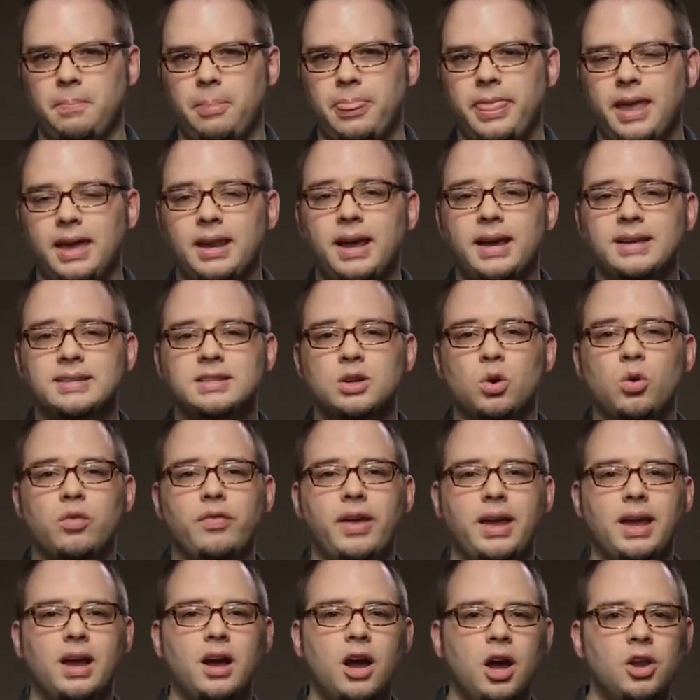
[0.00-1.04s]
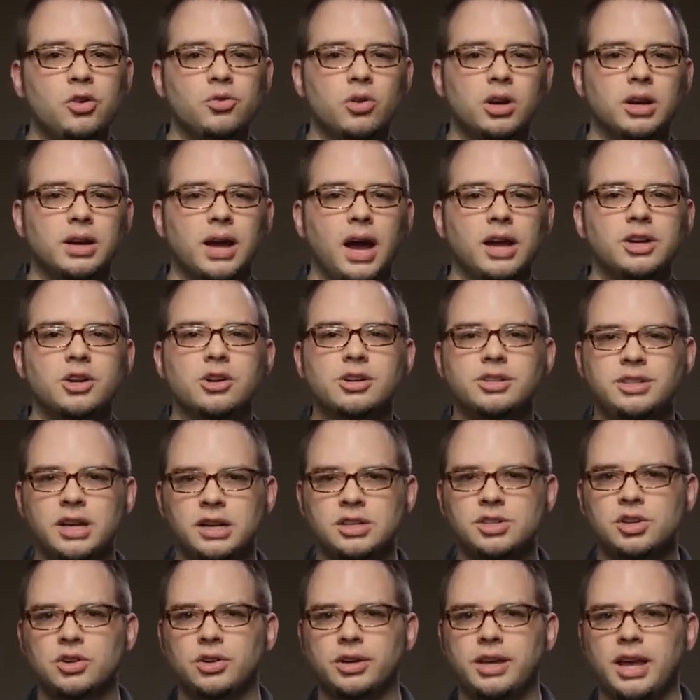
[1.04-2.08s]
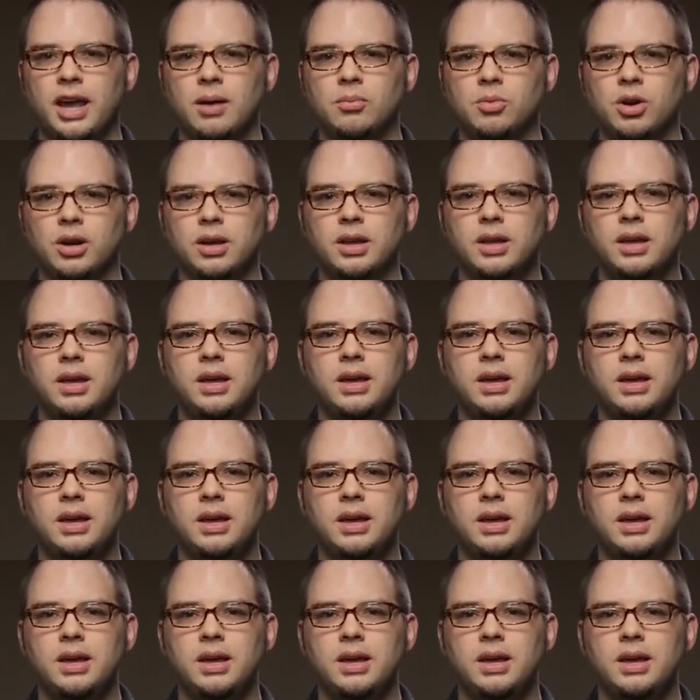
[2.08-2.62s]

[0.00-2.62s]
An ISO of 800 on your digital camera